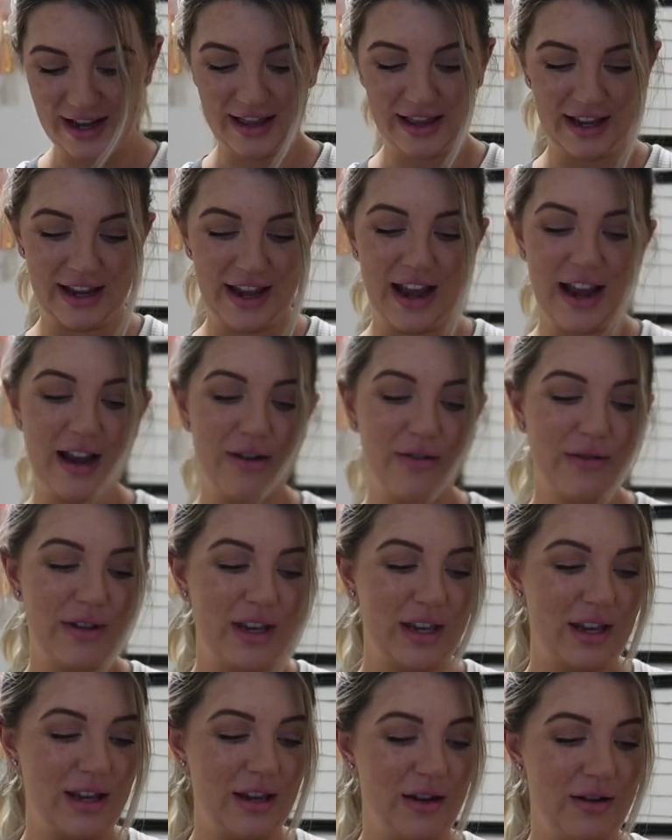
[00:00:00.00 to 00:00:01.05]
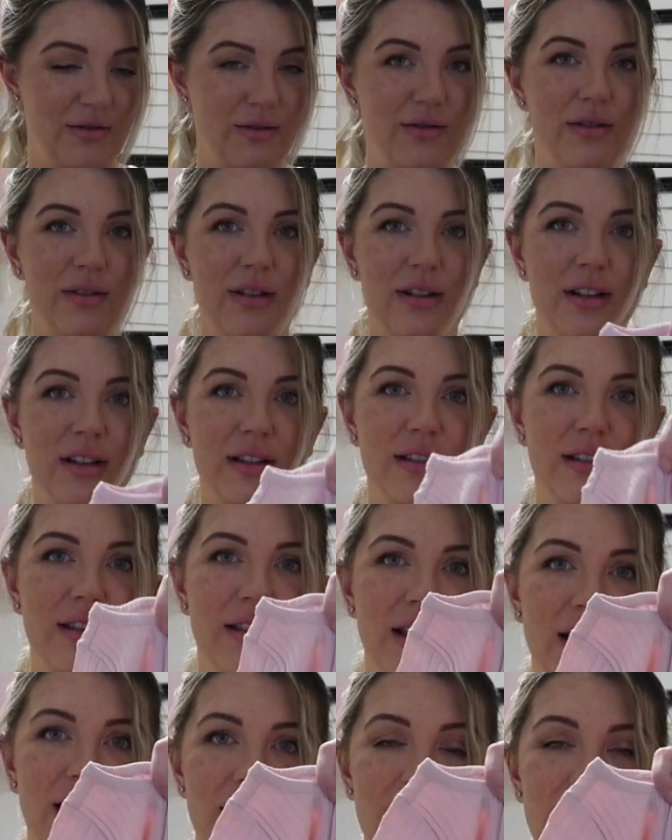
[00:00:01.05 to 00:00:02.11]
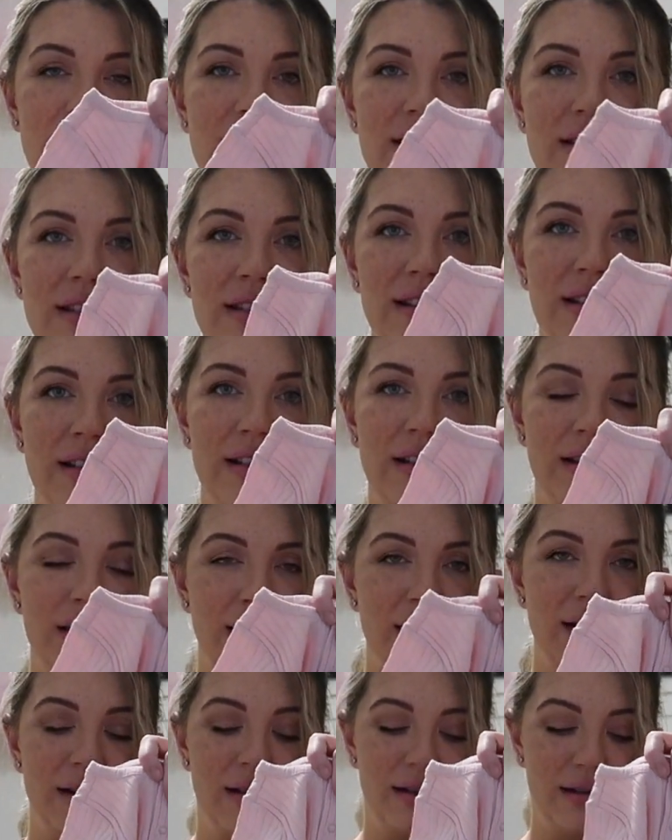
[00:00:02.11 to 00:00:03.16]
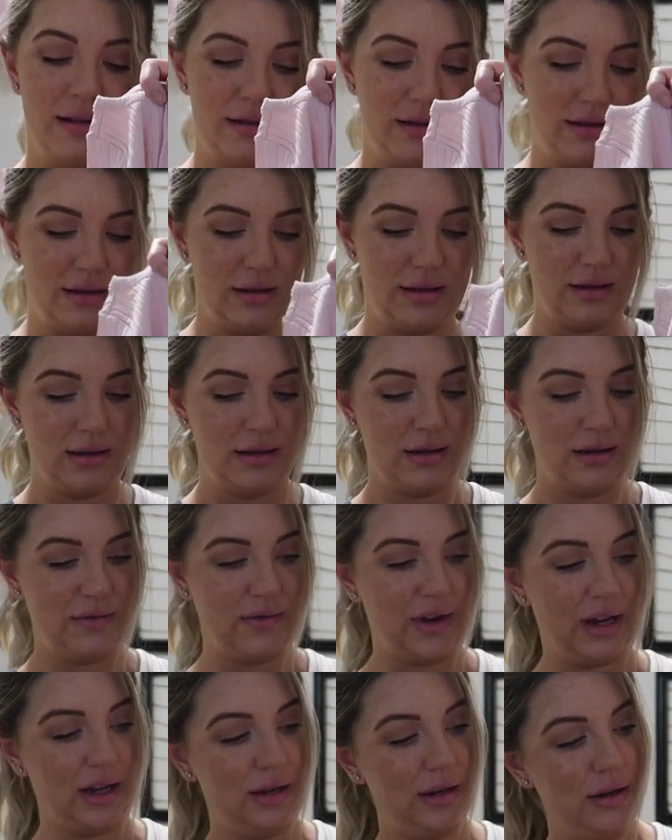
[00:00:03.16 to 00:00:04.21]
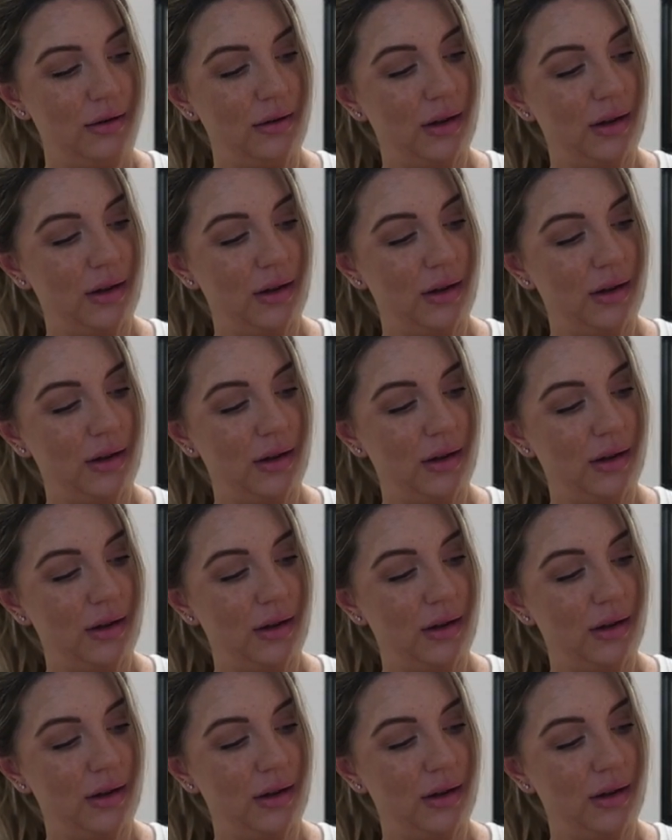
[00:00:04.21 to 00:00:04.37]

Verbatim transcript: And like, how cute does this, if I can